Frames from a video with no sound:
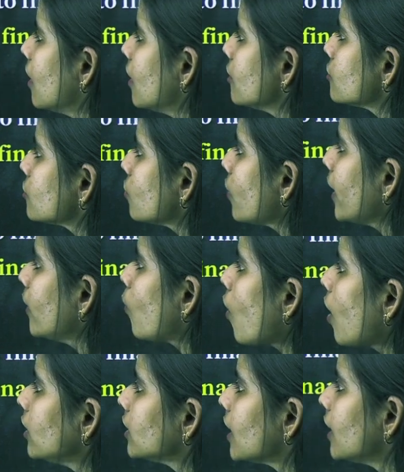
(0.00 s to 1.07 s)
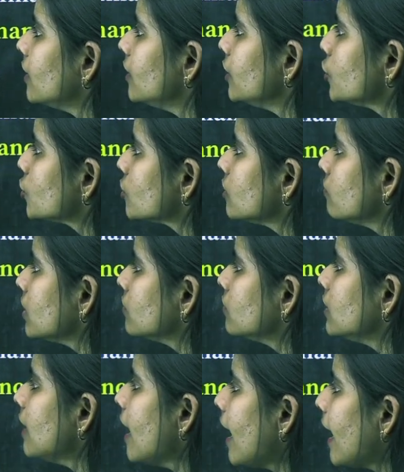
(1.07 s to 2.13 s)
So in what condition we
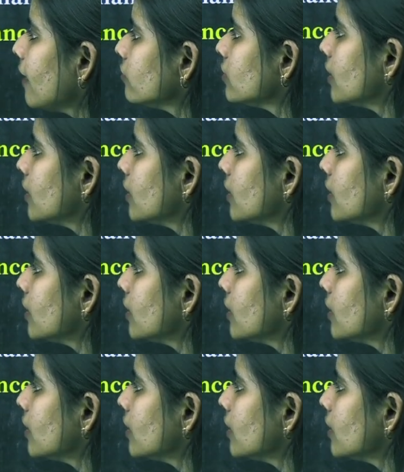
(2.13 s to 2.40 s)
will have